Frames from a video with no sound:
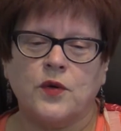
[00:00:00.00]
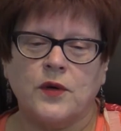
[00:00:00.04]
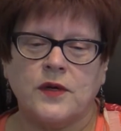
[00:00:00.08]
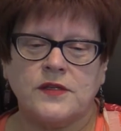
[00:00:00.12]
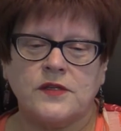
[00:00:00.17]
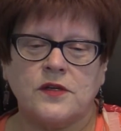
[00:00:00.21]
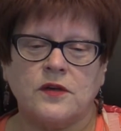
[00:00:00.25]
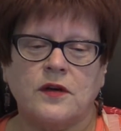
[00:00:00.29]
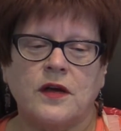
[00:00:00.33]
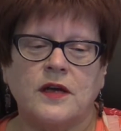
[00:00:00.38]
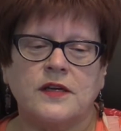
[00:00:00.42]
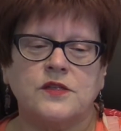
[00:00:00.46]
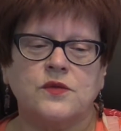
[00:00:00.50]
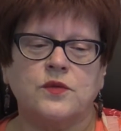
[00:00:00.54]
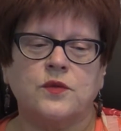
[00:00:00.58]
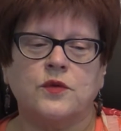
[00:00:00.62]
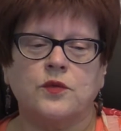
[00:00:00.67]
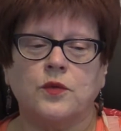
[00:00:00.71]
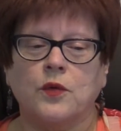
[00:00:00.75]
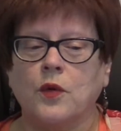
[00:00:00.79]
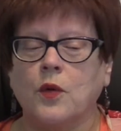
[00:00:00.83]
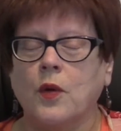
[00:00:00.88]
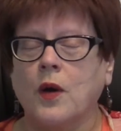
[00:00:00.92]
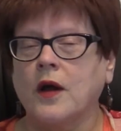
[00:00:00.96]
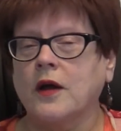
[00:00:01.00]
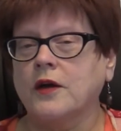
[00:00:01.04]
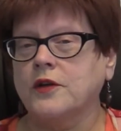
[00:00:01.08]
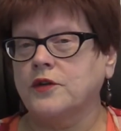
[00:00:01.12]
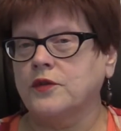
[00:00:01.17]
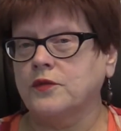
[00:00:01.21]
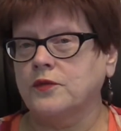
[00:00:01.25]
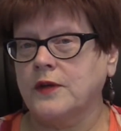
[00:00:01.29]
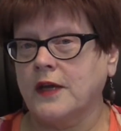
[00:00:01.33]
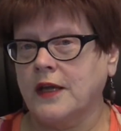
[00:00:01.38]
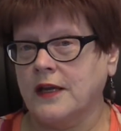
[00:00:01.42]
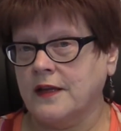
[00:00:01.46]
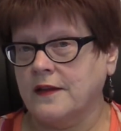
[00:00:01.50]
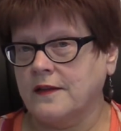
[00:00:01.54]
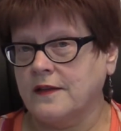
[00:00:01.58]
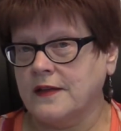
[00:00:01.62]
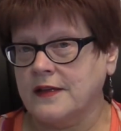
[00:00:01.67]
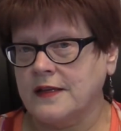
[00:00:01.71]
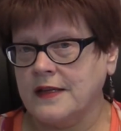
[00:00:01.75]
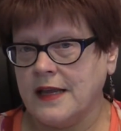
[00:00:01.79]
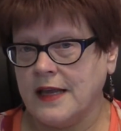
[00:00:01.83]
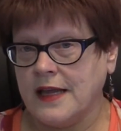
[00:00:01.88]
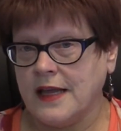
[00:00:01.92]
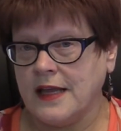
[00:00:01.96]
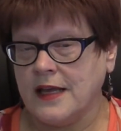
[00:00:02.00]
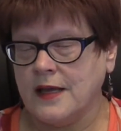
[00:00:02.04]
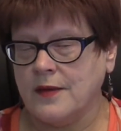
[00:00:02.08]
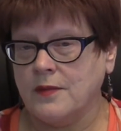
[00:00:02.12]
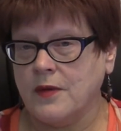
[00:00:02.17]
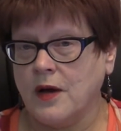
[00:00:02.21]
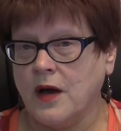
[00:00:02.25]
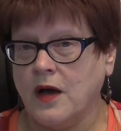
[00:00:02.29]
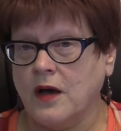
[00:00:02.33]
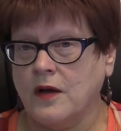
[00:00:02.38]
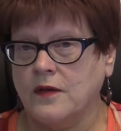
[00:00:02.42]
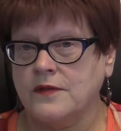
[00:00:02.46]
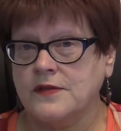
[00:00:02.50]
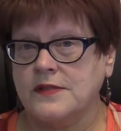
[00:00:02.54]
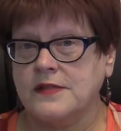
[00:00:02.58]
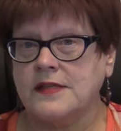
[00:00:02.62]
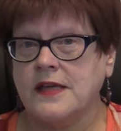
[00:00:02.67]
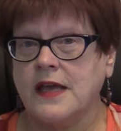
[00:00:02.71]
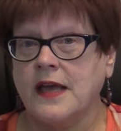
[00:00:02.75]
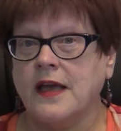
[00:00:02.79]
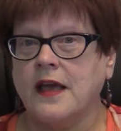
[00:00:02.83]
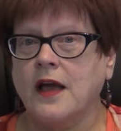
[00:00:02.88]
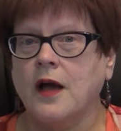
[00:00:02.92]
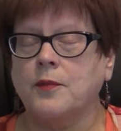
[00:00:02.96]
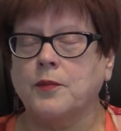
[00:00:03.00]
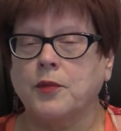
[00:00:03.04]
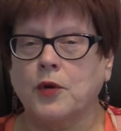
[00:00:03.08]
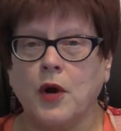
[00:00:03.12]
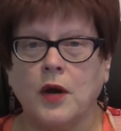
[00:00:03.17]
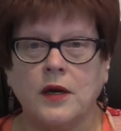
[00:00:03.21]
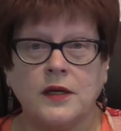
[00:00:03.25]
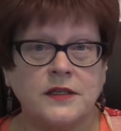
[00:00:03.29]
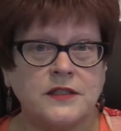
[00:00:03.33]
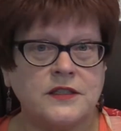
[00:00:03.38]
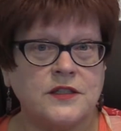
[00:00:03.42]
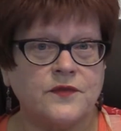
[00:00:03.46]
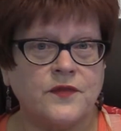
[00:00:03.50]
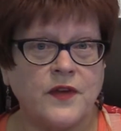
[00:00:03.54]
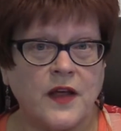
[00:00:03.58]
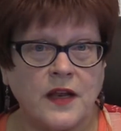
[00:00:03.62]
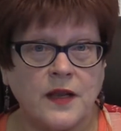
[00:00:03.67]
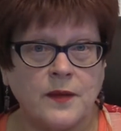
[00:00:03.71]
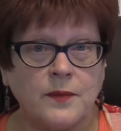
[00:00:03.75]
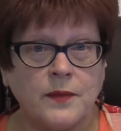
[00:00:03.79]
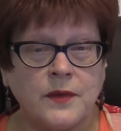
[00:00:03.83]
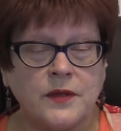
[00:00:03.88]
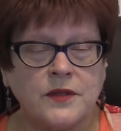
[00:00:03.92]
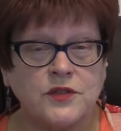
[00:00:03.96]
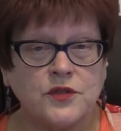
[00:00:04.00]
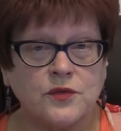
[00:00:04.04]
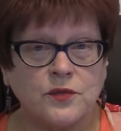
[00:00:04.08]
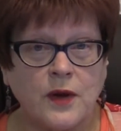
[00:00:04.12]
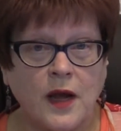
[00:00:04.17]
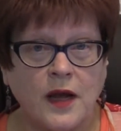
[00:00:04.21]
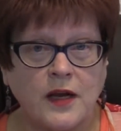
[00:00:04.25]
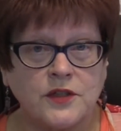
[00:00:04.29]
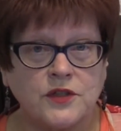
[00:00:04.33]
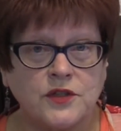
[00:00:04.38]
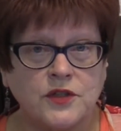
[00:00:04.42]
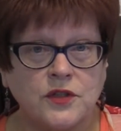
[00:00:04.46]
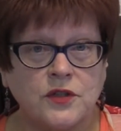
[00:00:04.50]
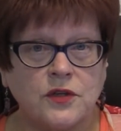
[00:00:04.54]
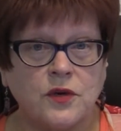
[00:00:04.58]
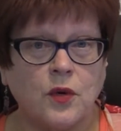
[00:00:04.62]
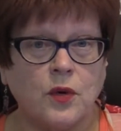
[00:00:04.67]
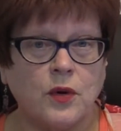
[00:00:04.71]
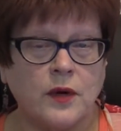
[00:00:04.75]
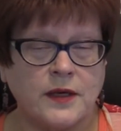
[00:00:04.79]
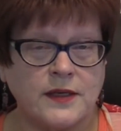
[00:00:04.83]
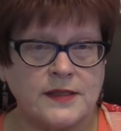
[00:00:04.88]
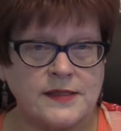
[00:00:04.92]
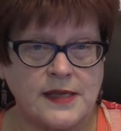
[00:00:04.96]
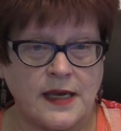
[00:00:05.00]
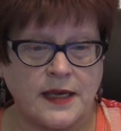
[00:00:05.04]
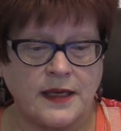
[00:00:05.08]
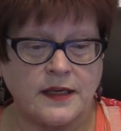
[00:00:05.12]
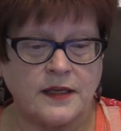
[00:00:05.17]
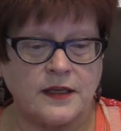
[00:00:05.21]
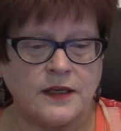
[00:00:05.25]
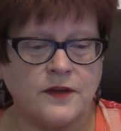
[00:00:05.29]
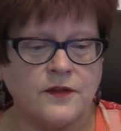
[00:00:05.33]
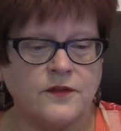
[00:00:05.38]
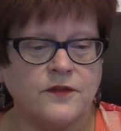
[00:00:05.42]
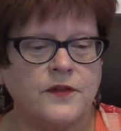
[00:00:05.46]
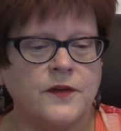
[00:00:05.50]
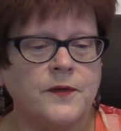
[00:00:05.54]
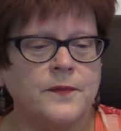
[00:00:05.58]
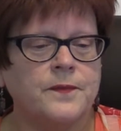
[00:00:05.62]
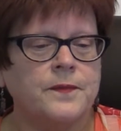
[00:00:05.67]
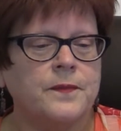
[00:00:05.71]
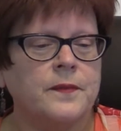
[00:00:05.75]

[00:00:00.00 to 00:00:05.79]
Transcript: Toys R Us would require you getting the name of, say, a product development director or executive.